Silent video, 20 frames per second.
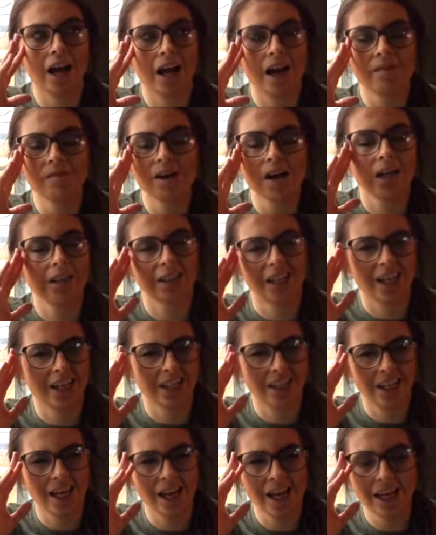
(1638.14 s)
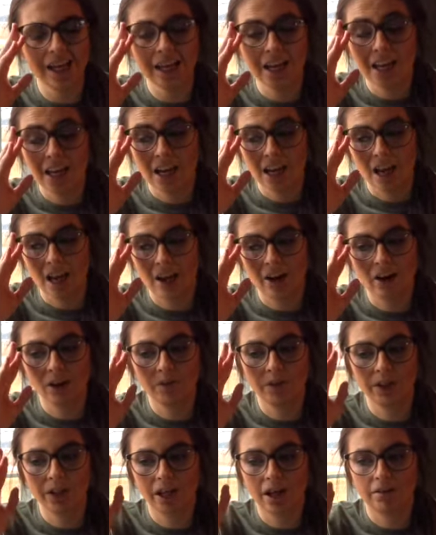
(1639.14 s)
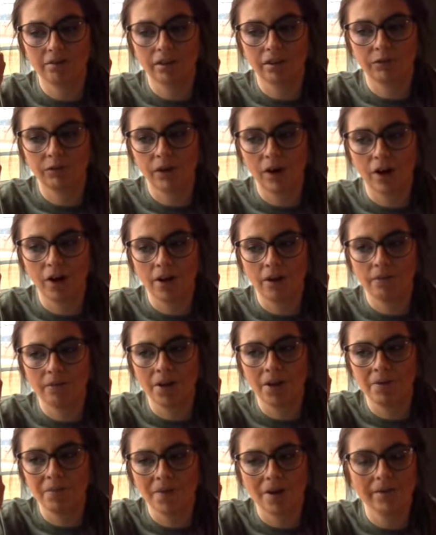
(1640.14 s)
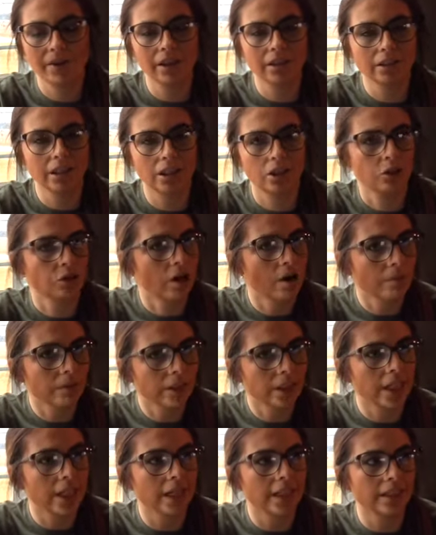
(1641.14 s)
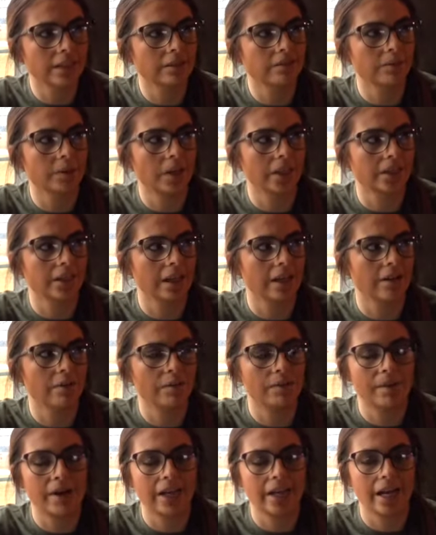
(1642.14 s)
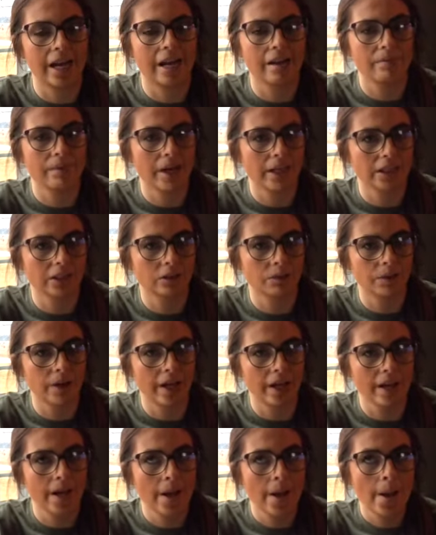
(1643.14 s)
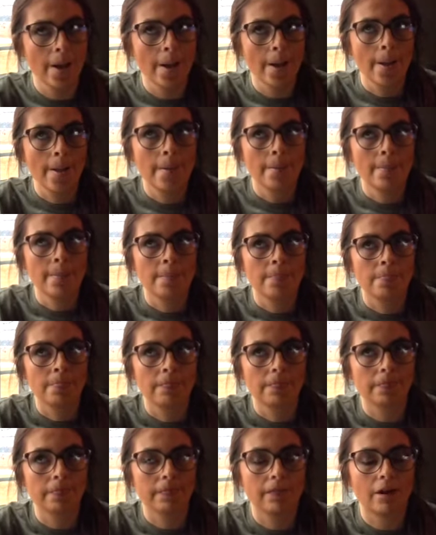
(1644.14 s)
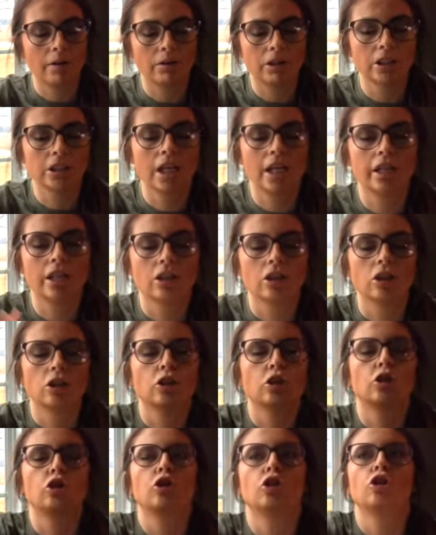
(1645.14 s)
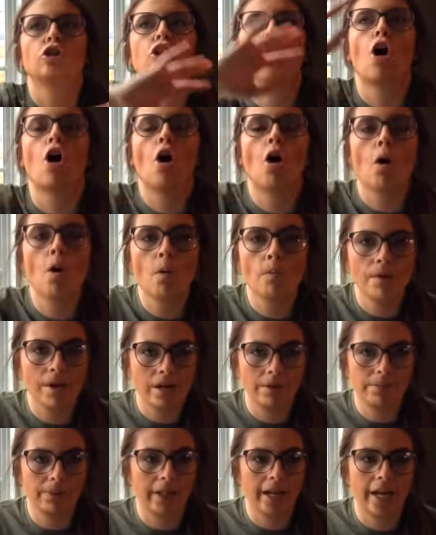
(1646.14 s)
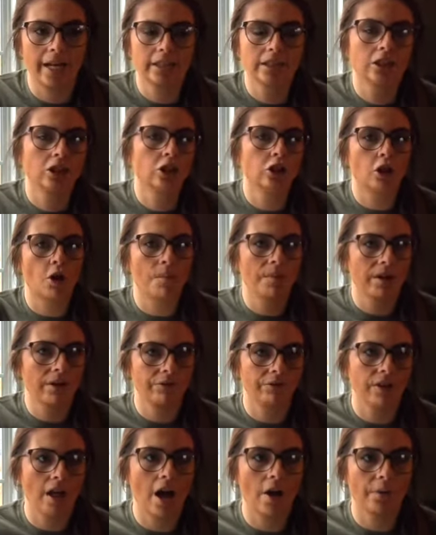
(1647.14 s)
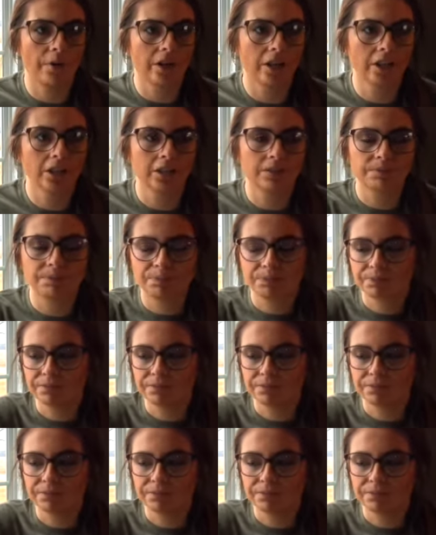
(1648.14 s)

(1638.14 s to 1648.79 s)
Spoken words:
I'm not like that. I don't know if it comes from, maybe I was like traumatized because like when my dad passed away, there was like so many plants and so many flowers.